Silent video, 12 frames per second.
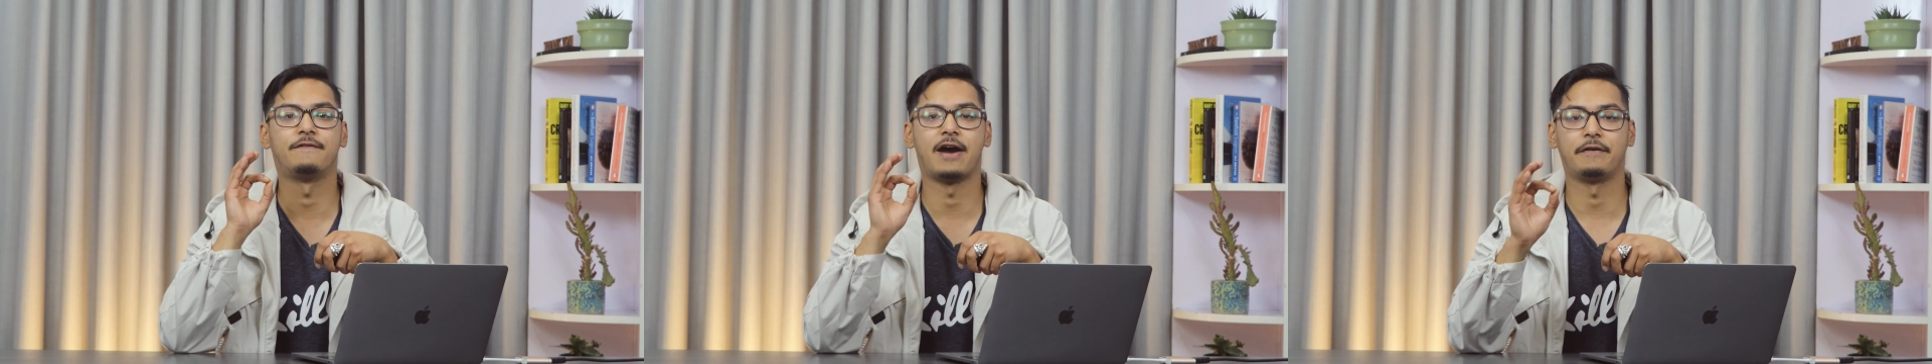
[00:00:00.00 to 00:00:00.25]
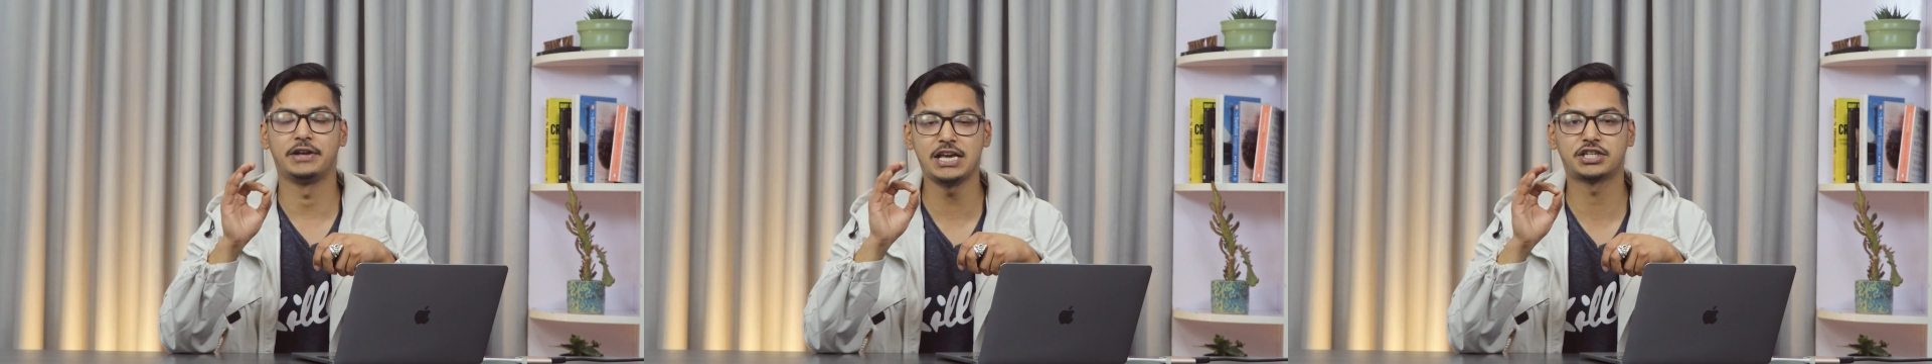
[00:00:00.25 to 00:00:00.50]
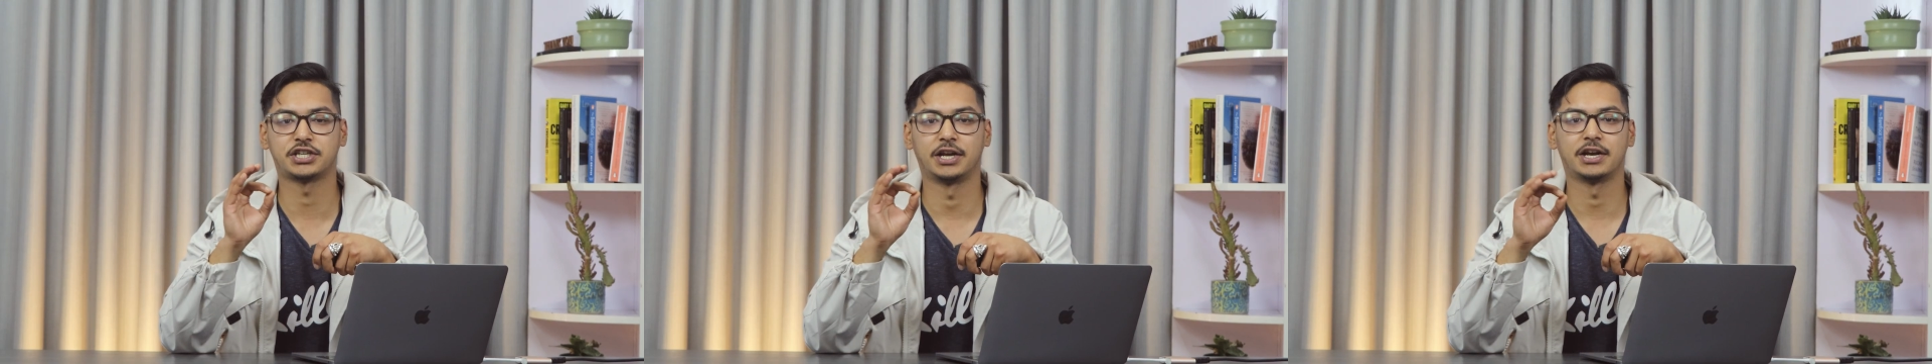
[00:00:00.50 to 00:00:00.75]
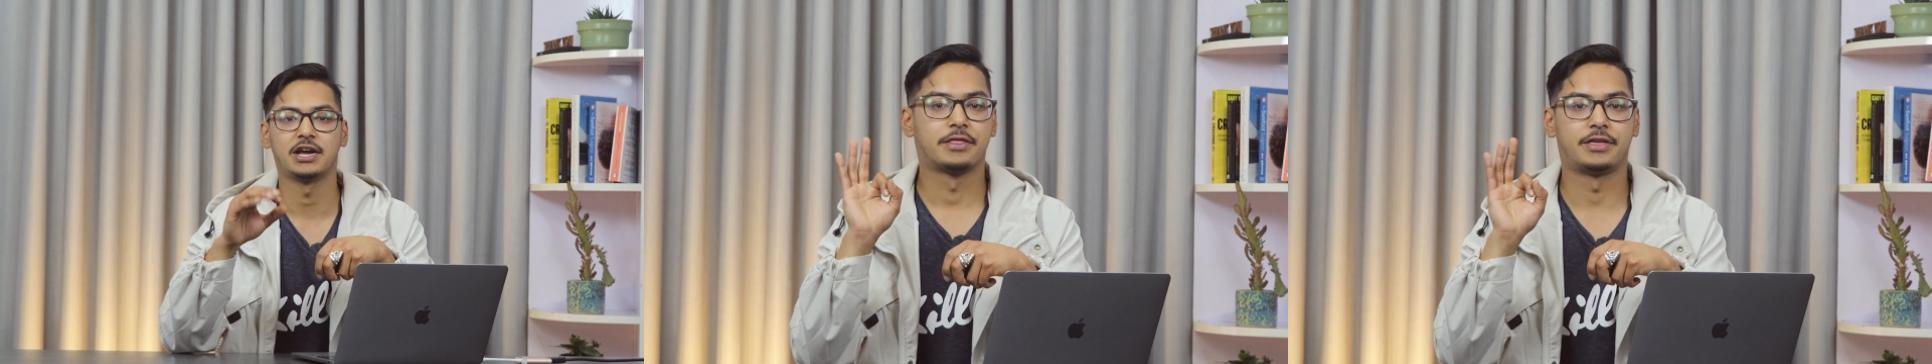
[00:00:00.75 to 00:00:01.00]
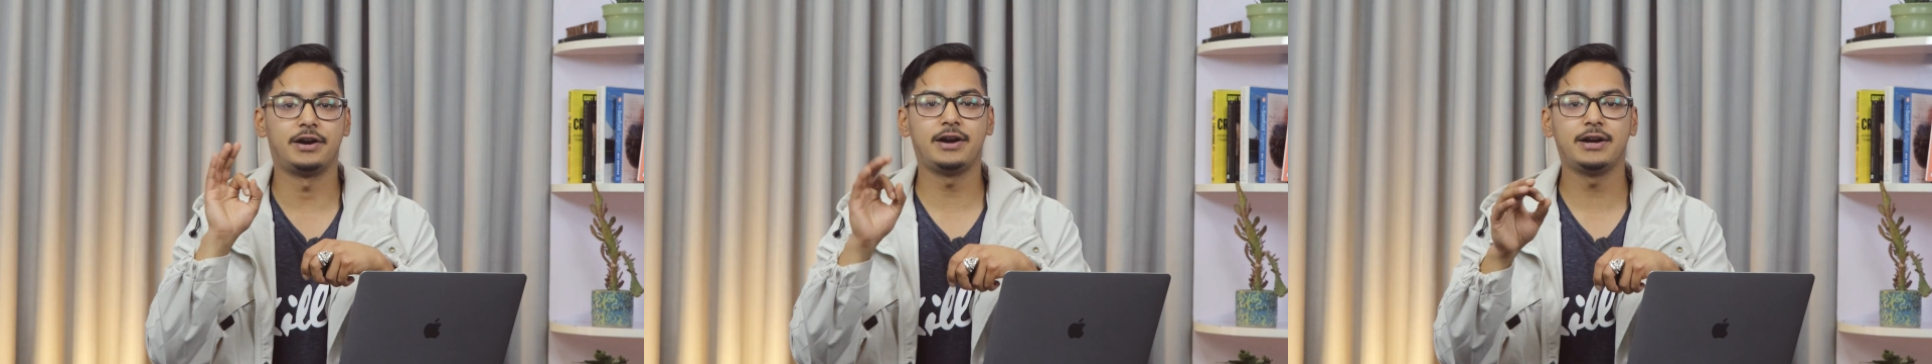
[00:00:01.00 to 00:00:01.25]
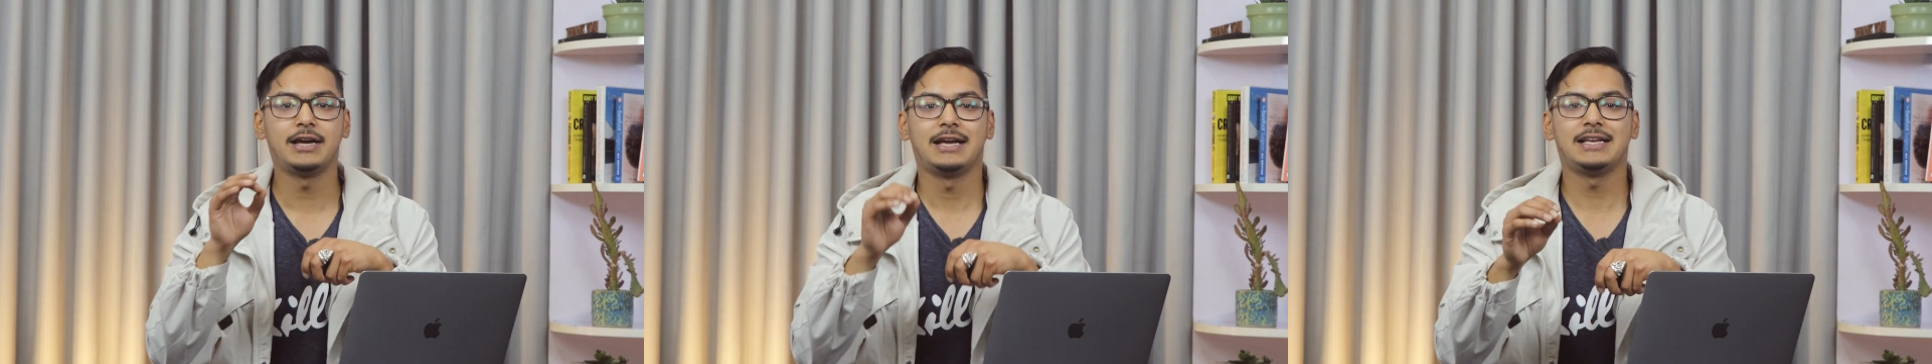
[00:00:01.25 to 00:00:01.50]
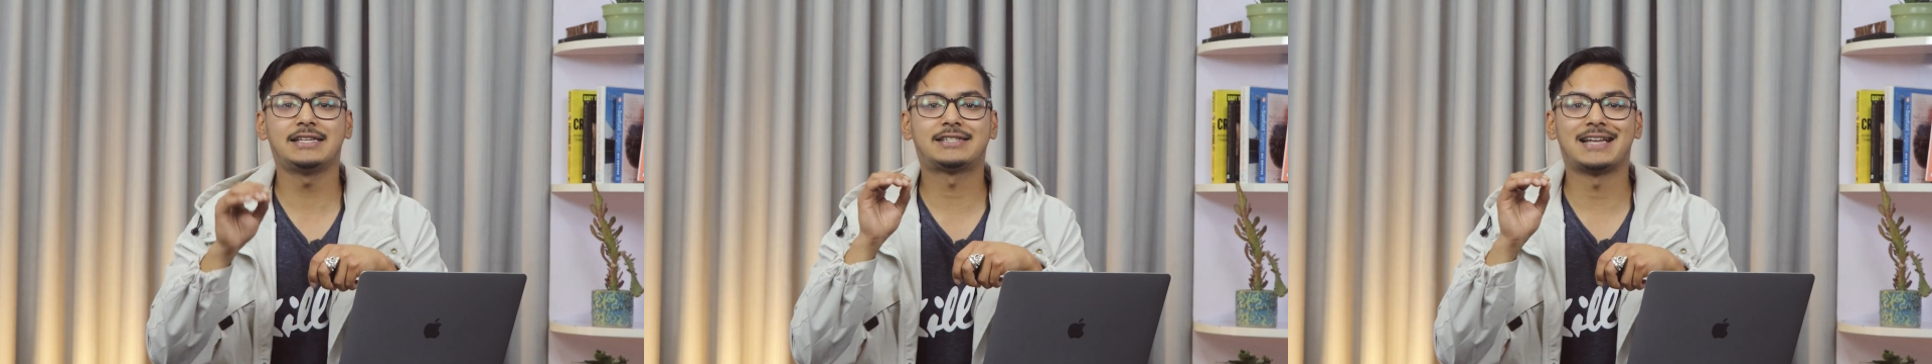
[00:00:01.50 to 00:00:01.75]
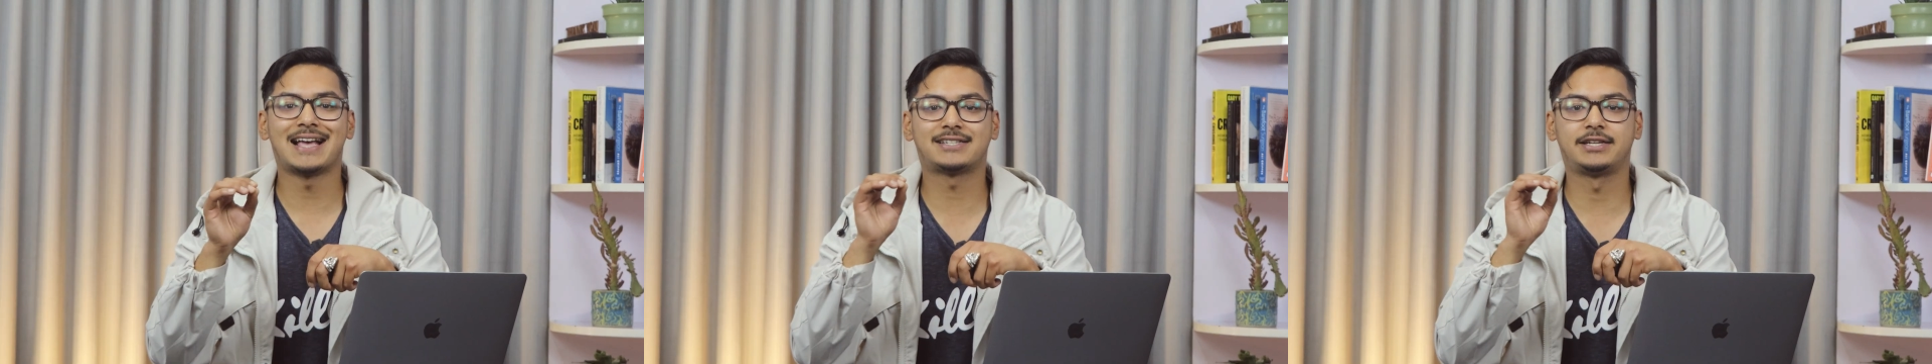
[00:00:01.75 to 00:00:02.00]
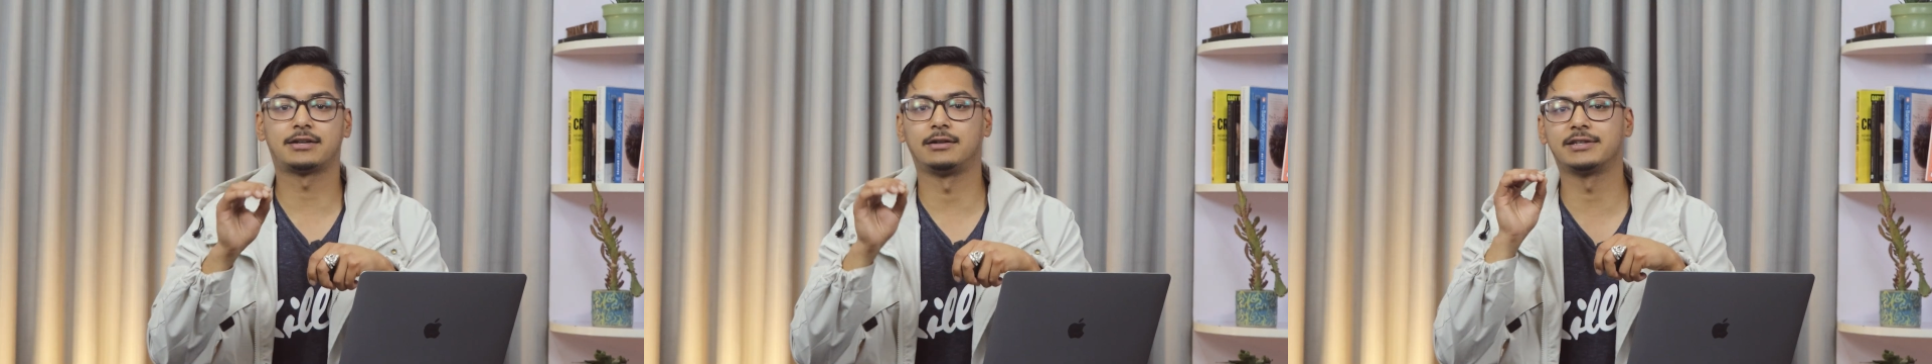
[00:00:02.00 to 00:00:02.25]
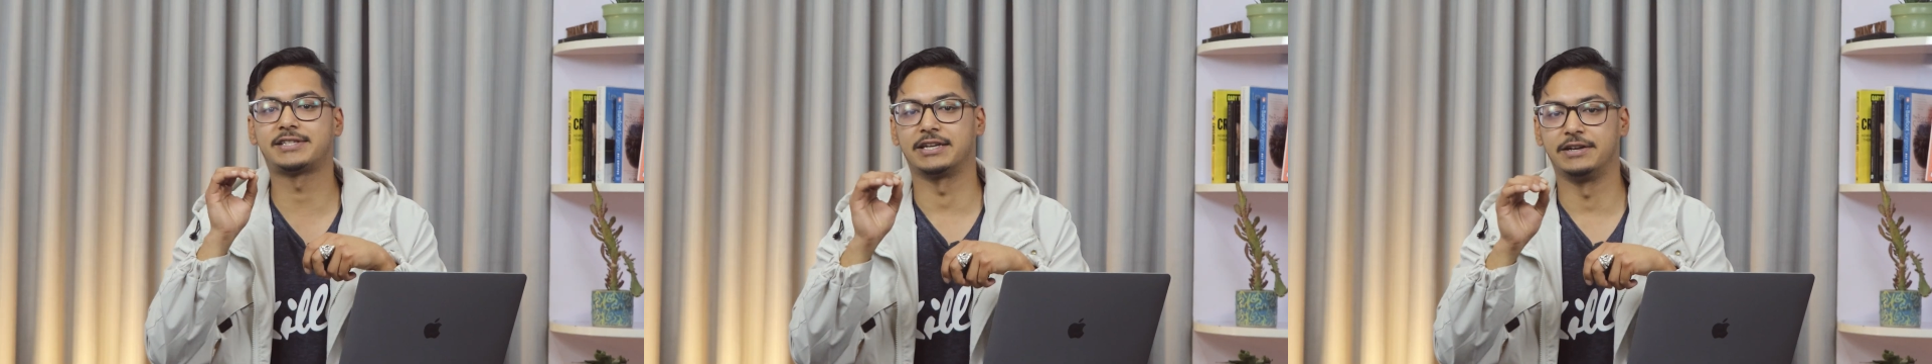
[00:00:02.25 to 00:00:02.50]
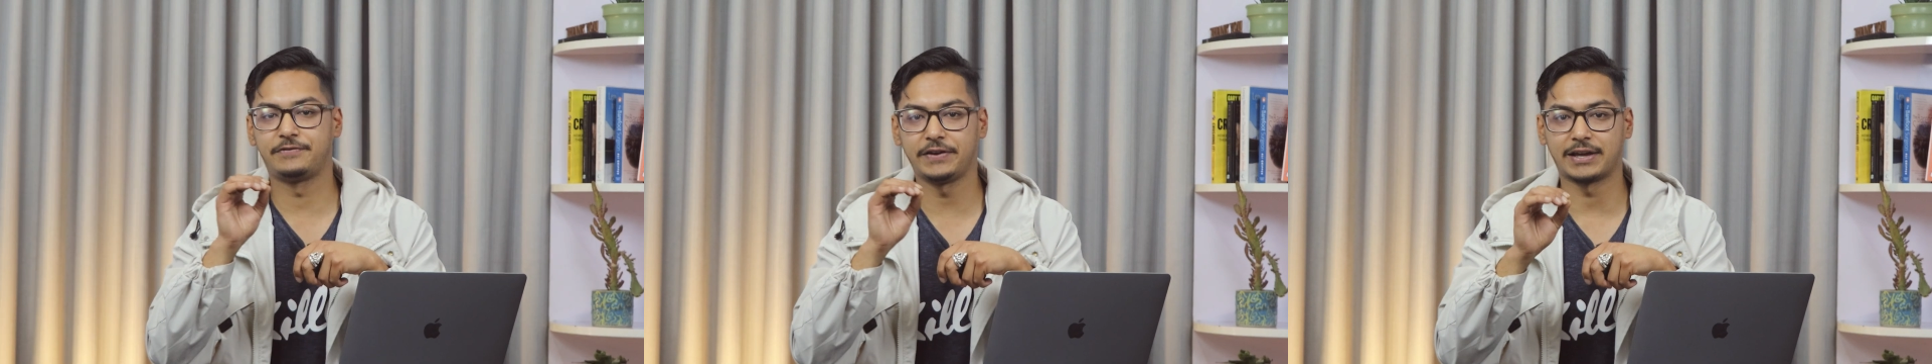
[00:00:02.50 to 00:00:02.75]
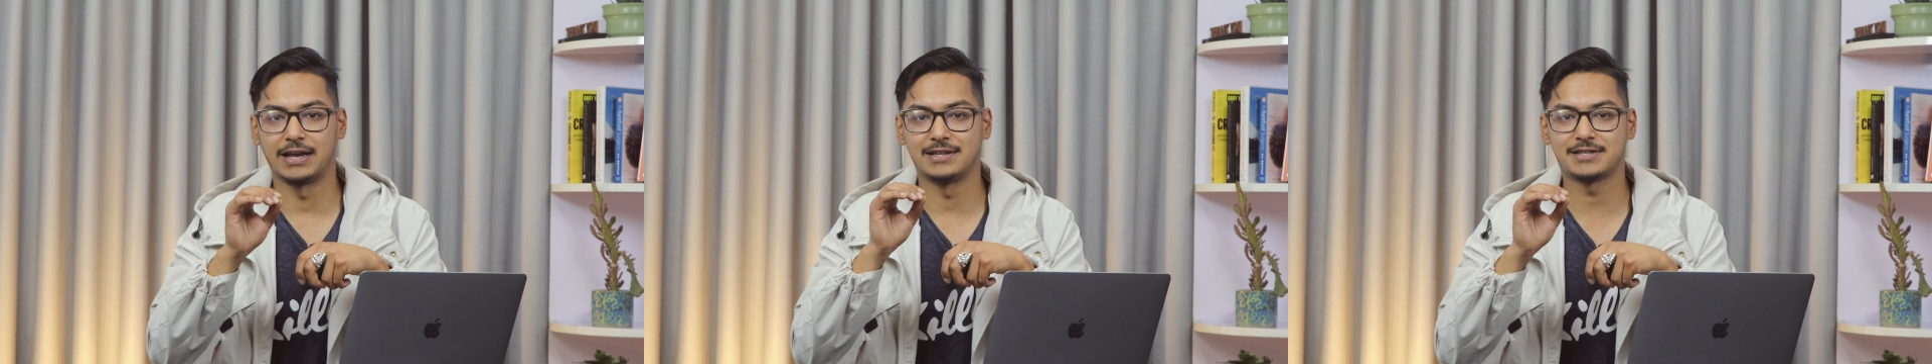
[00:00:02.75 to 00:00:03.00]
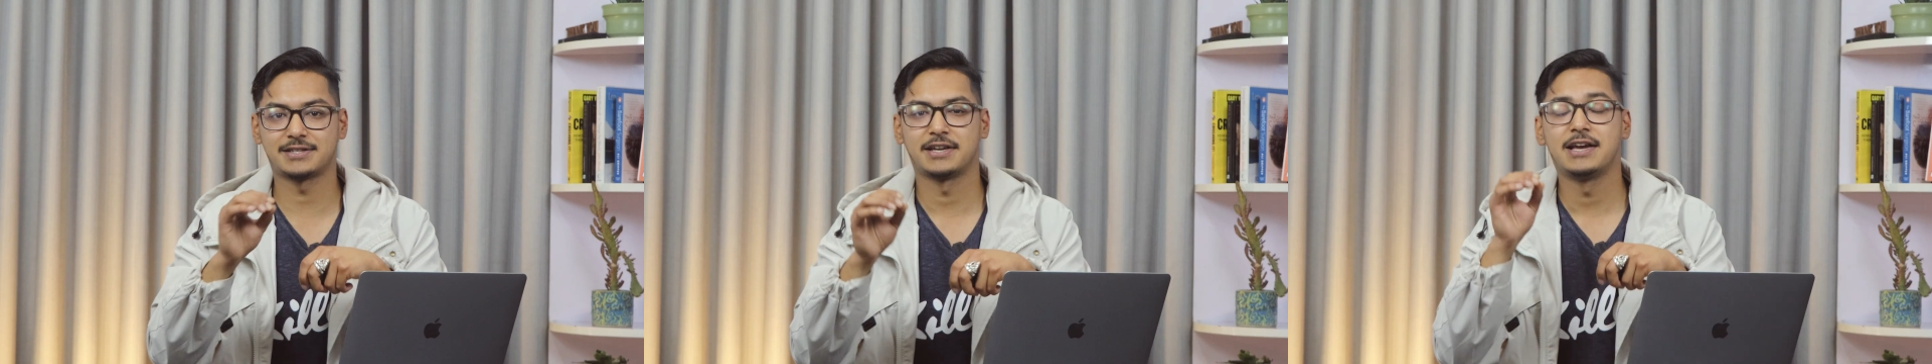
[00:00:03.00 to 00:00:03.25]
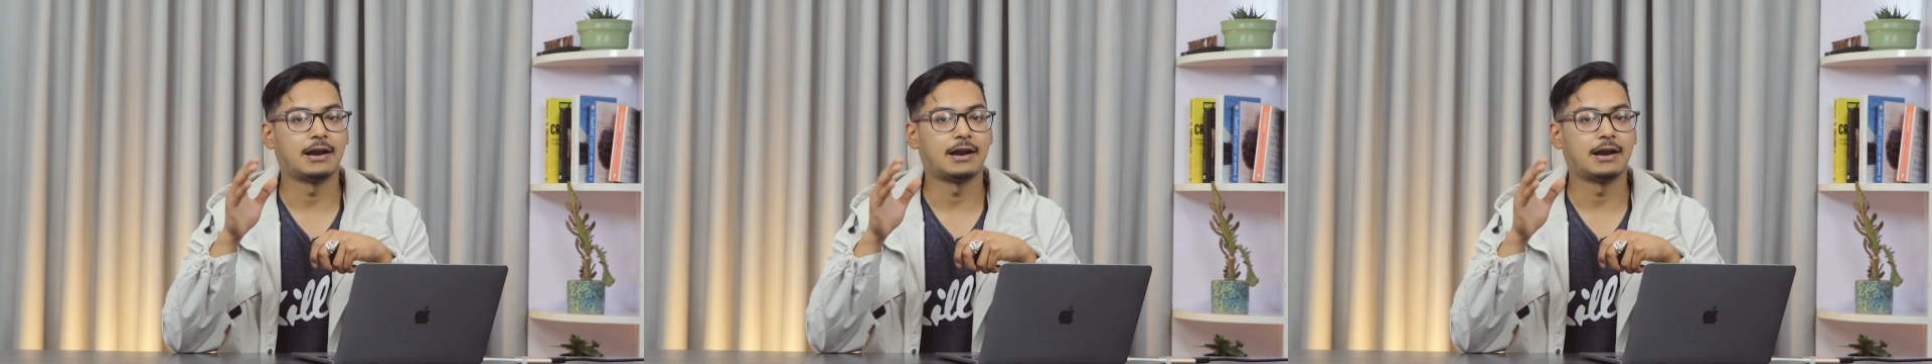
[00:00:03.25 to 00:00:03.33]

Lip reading: variation. Third is statistical significance.